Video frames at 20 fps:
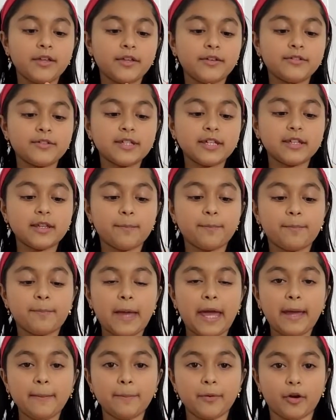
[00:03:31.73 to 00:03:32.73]
You see the
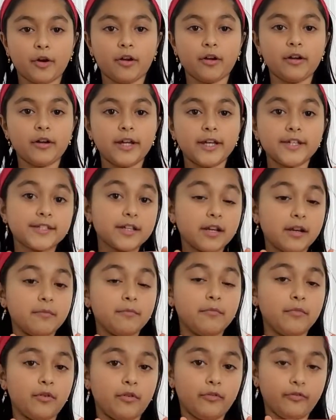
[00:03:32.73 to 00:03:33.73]
paper is gonna
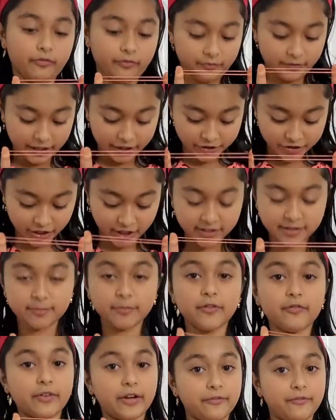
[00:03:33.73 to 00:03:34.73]
move. It just
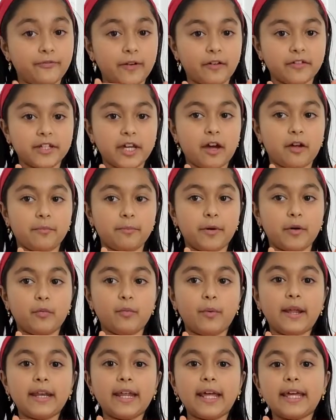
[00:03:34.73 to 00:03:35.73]
moved and fell down, but
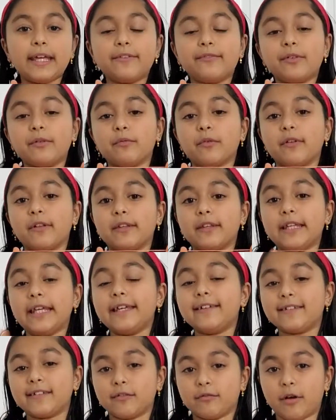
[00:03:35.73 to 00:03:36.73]
when they even
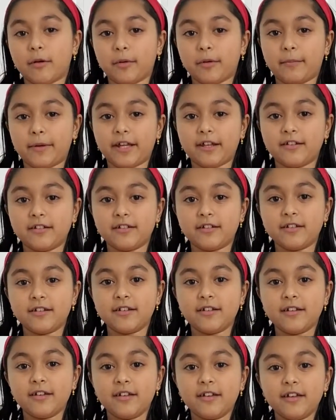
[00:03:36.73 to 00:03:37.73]
release the rubber band,
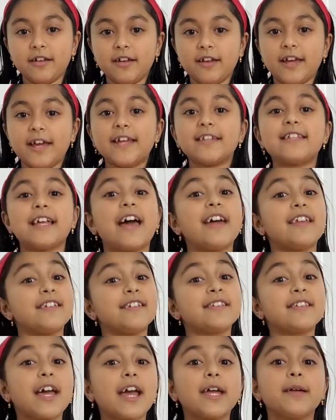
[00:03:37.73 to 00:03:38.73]
it's out of
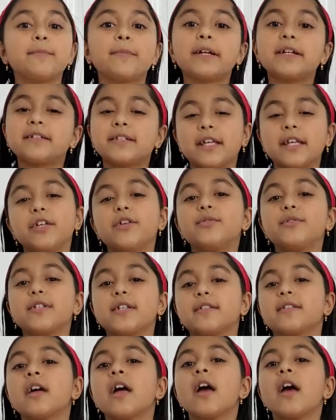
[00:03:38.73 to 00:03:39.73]
sight because it
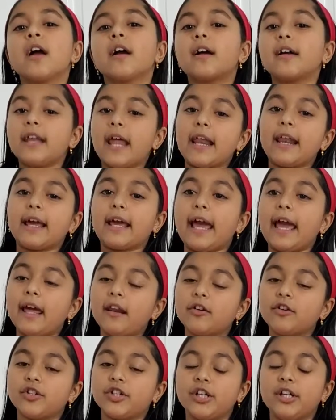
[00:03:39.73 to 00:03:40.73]
uses kinetic
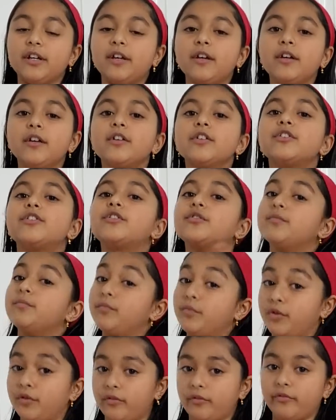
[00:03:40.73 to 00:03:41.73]
energy to
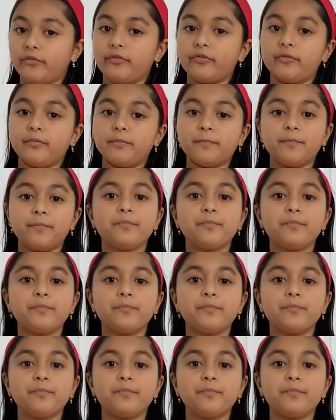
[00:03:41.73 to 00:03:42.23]
move.